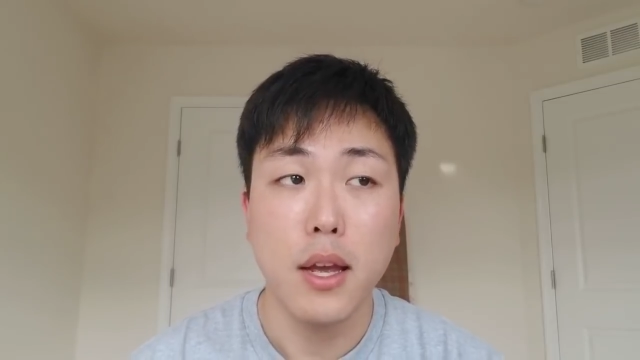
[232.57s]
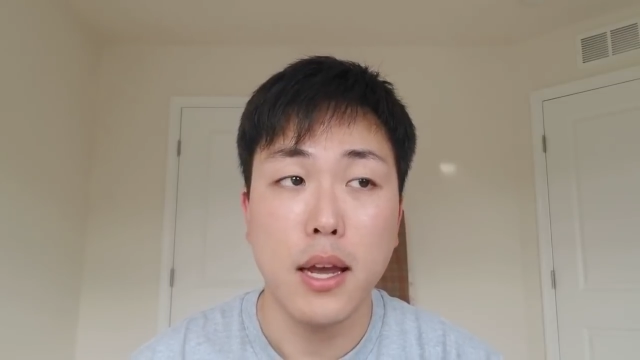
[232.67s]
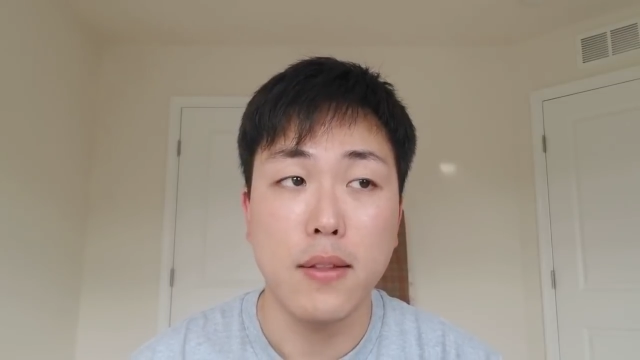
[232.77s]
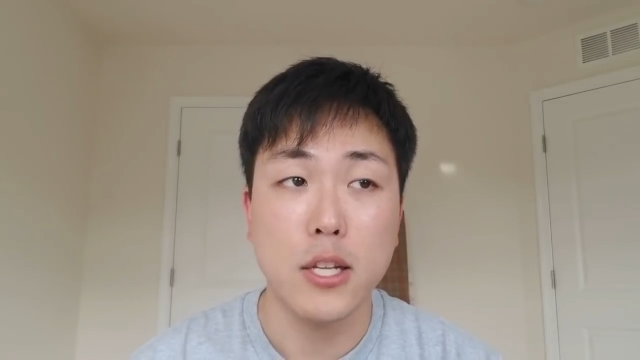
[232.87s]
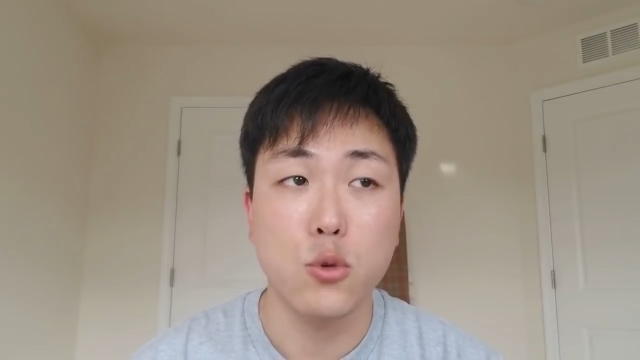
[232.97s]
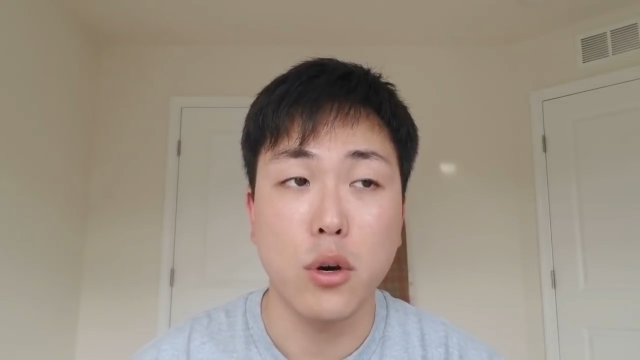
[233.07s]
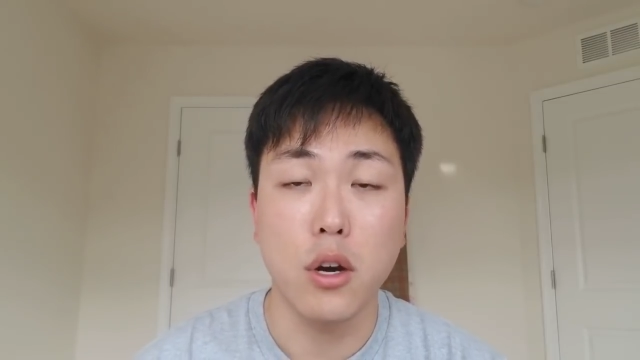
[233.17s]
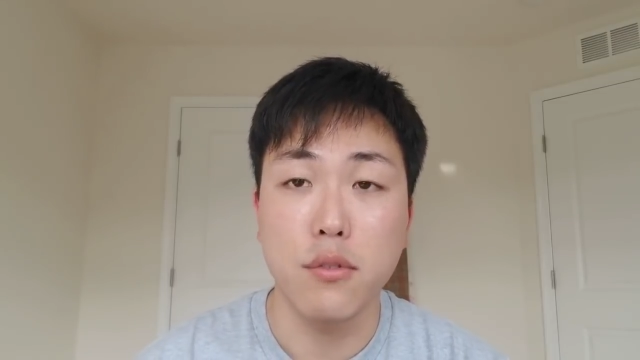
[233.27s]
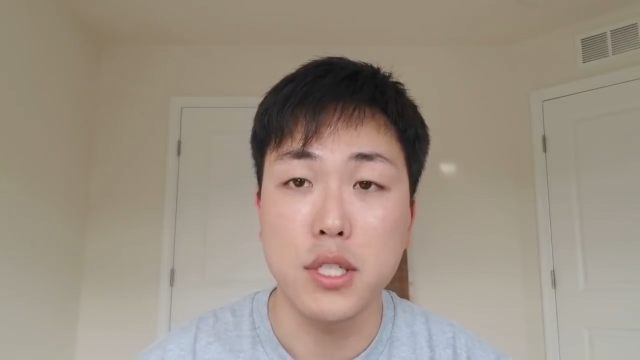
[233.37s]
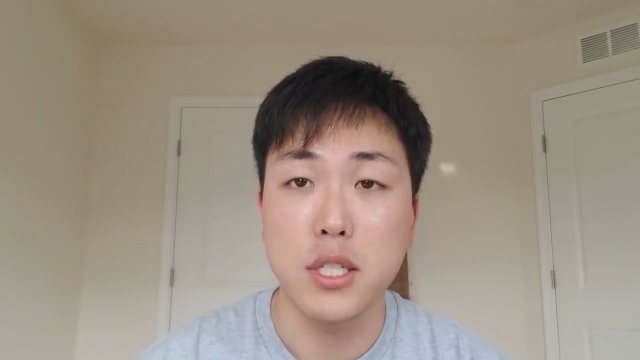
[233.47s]
and that's why
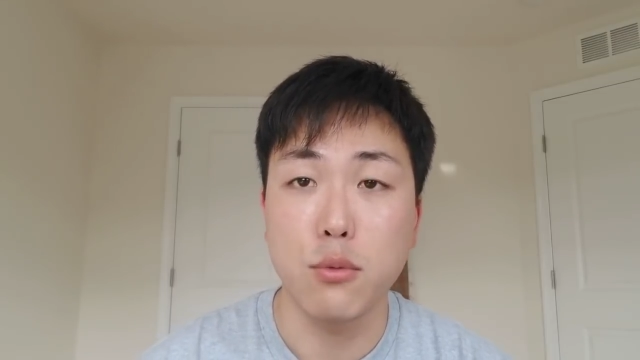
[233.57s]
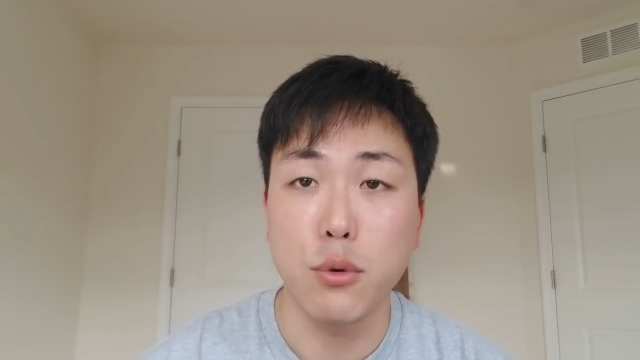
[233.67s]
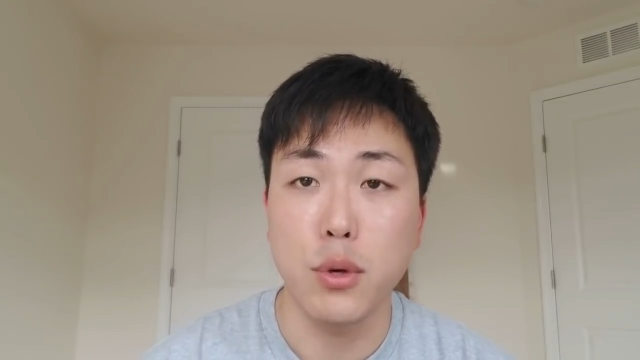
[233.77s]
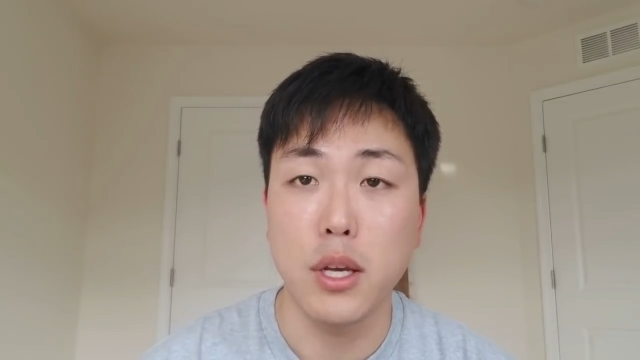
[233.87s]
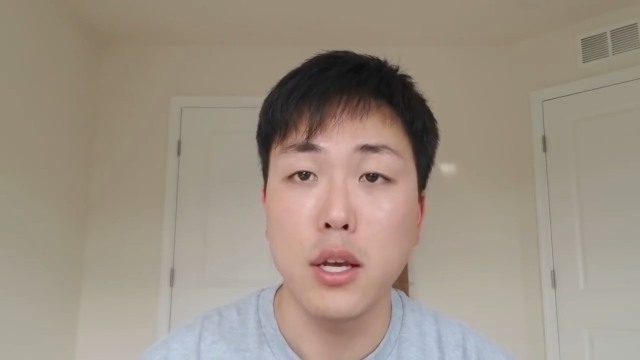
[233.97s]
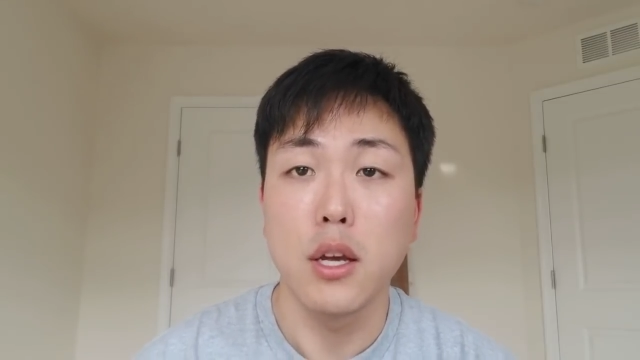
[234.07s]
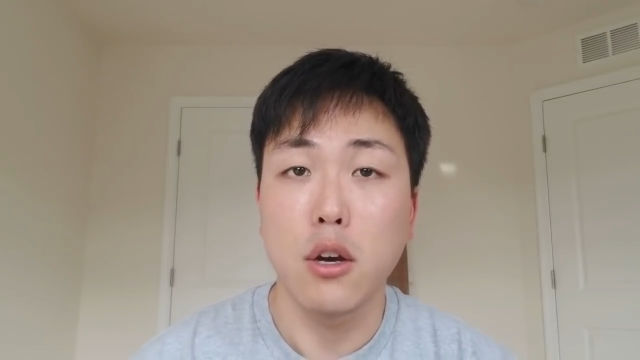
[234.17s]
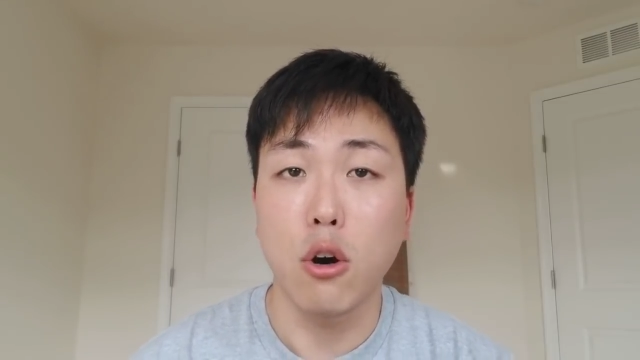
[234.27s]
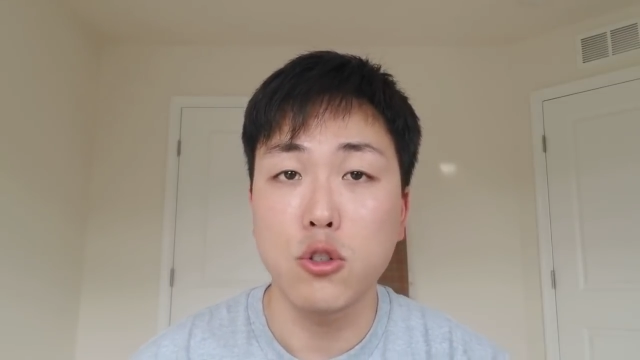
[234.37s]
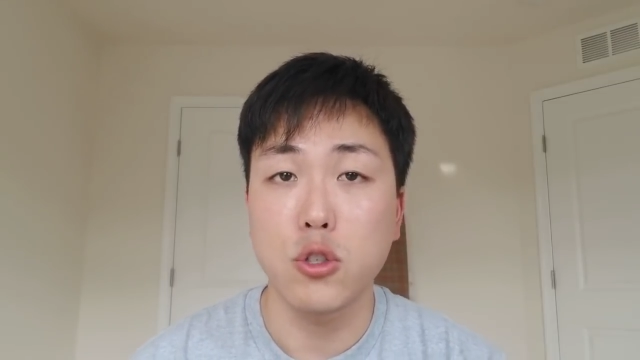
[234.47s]
obviously when we
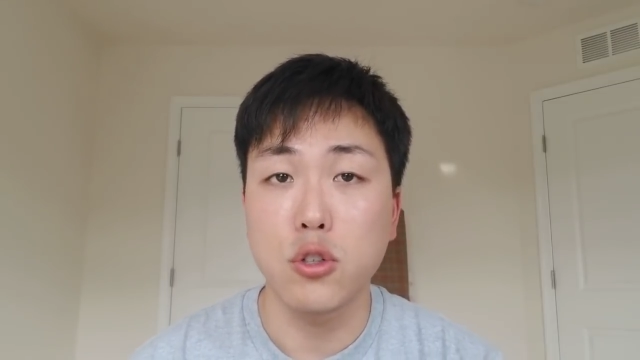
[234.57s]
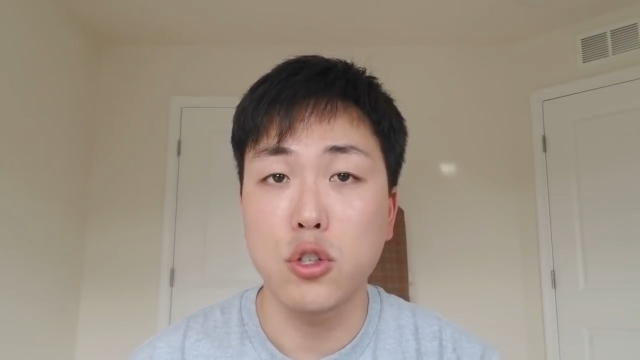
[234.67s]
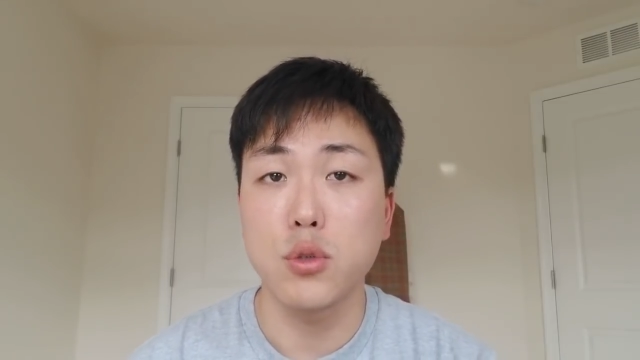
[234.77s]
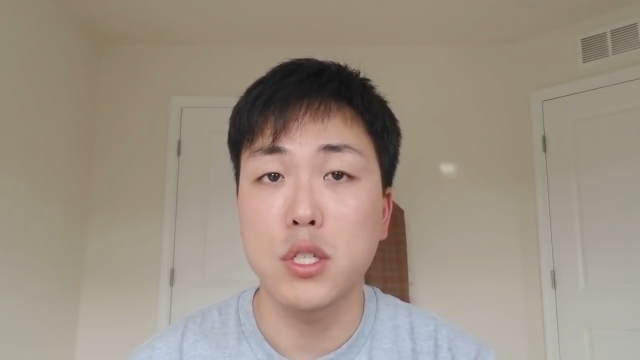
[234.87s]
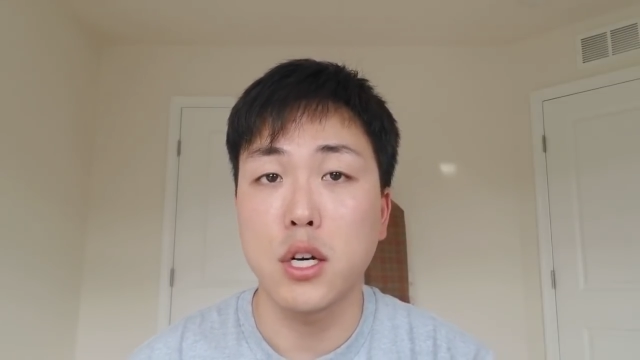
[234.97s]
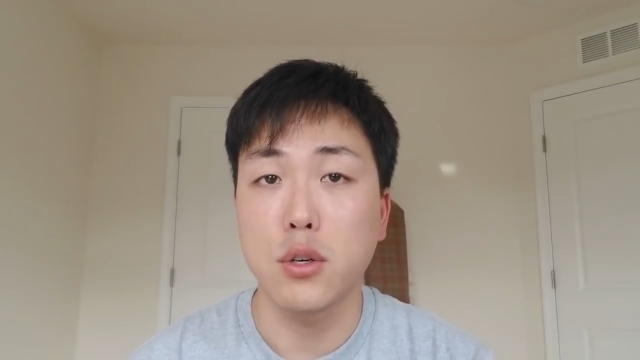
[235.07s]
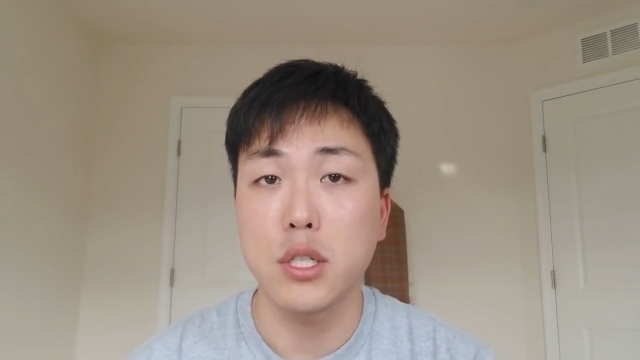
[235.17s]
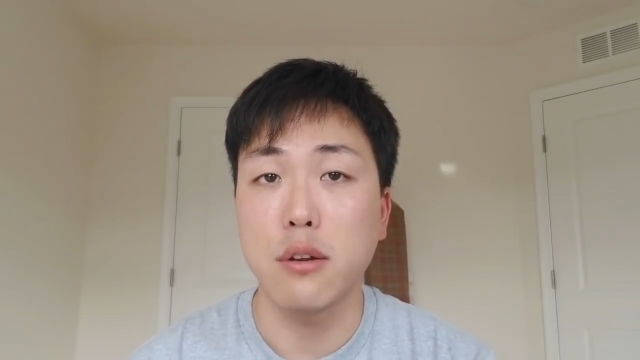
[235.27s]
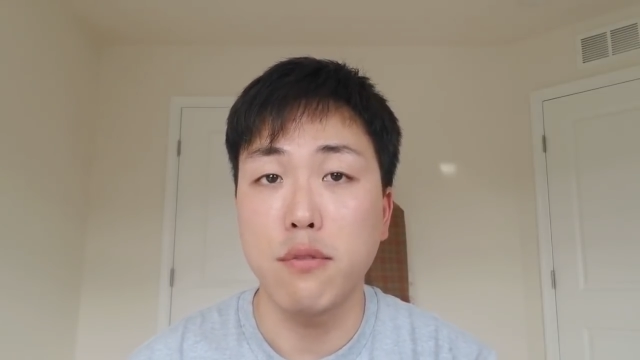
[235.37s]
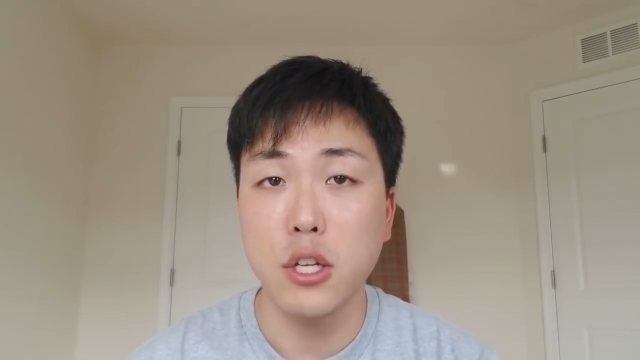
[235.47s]
culture the two
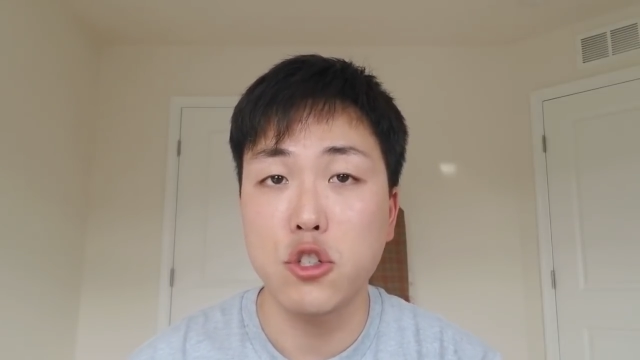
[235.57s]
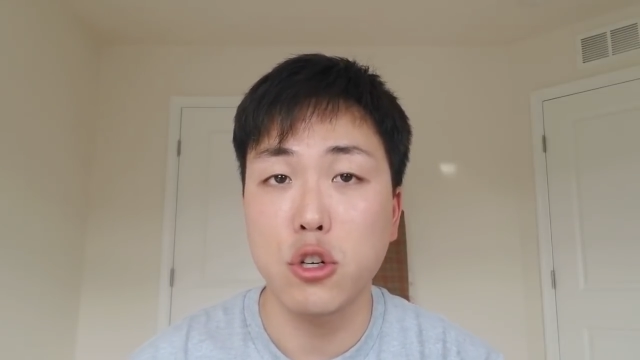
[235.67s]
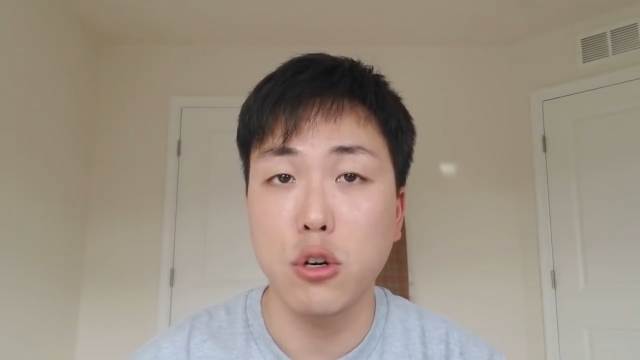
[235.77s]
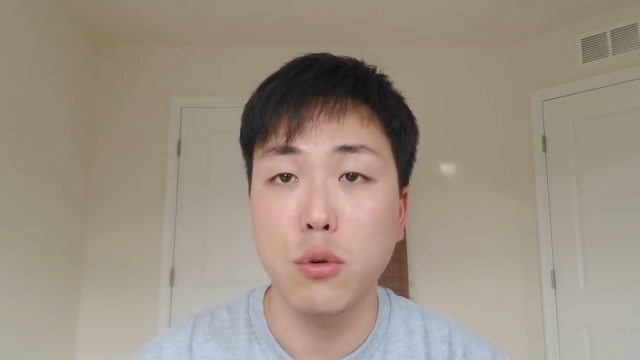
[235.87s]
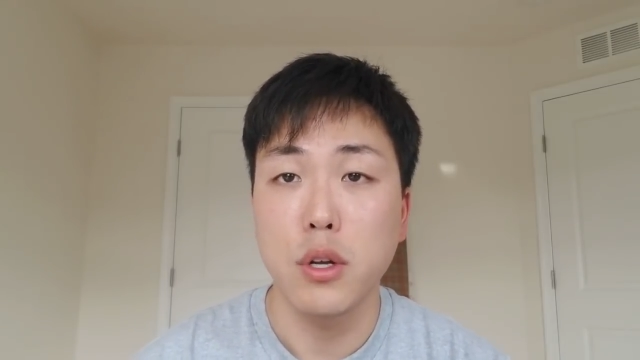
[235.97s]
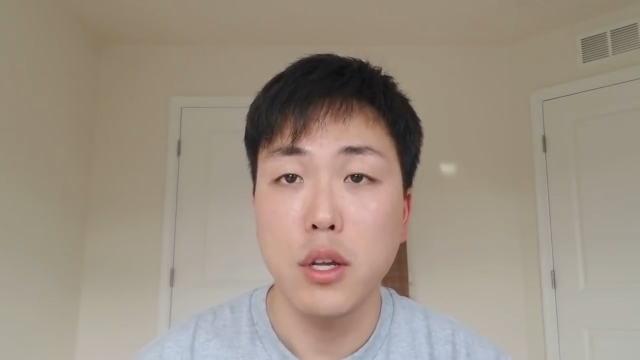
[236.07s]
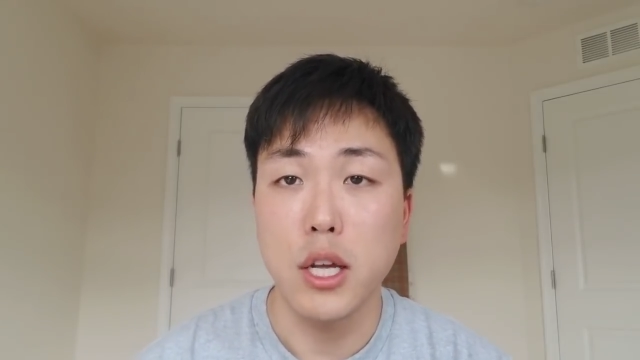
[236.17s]
cells in vitro,